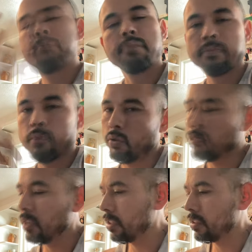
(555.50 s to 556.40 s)
Big move,
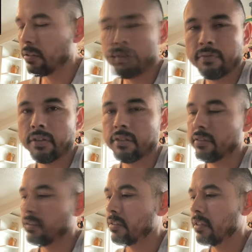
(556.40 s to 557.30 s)
right? Because they're in the
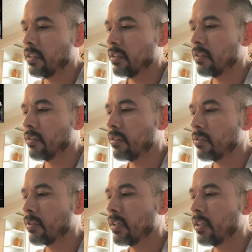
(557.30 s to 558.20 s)
falses. They're
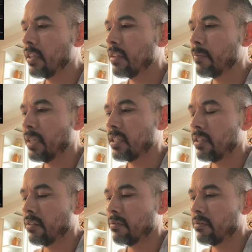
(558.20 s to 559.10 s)
trying to end the match
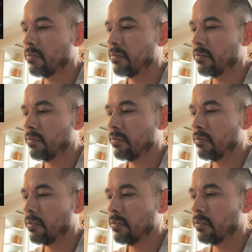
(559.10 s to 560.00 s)
now.
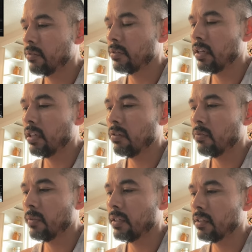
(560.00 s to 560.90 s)
You saw how it
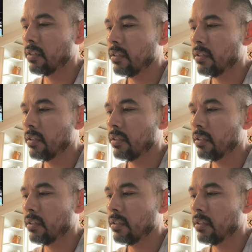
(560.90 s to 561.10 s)
went.